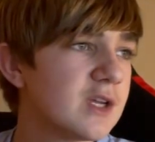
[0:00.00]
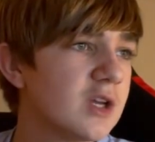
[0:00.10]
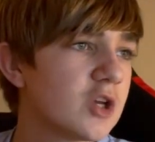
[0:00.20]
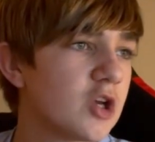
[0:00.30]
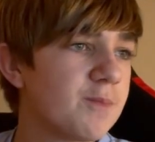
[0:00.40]

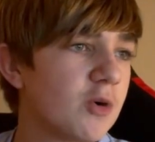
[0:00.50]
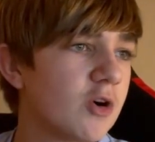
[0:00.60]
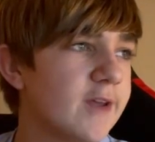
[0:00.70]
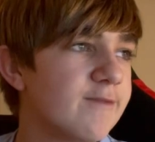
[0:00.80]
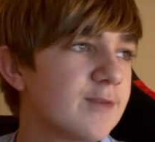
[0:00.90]
Good ball
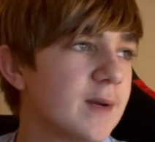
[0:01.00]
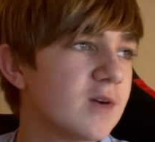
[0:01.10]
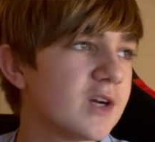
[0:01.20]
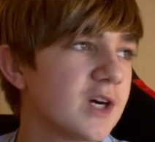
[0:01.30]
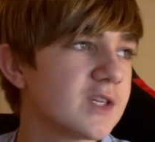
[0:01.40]
in from El
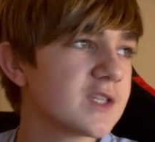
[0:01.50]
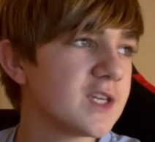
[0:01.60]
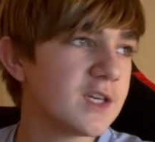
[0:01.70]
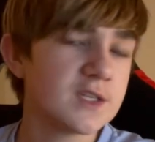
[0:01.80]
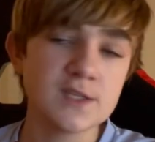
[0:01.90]
Ghazi,
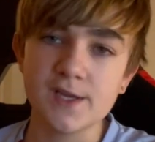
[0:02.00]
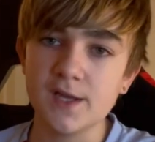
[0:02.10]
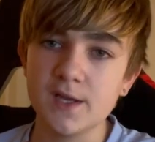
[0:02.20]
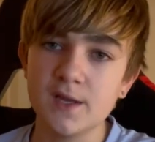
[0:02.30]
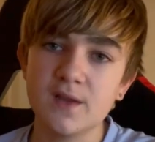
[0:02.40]
and uh,
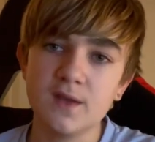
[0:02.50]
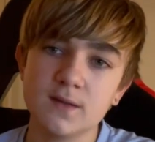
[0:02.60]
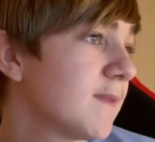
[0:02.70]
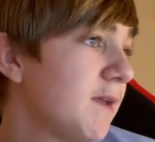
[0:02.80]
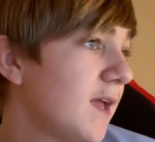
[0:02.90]
yeah,
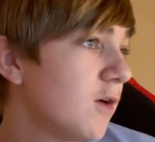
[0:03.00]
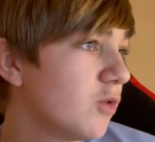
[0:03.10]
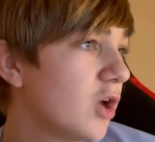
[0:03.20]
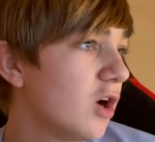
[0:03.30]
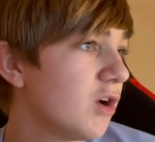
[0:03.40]
El
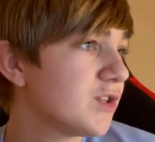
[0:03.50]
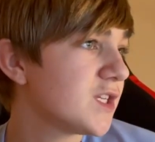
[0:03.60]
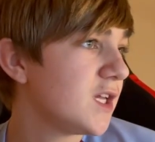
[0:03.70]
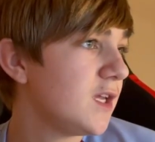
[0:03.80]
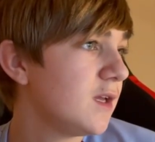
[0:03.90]

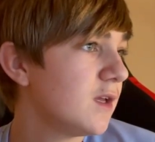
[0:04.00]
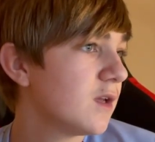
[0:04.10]
Ghazi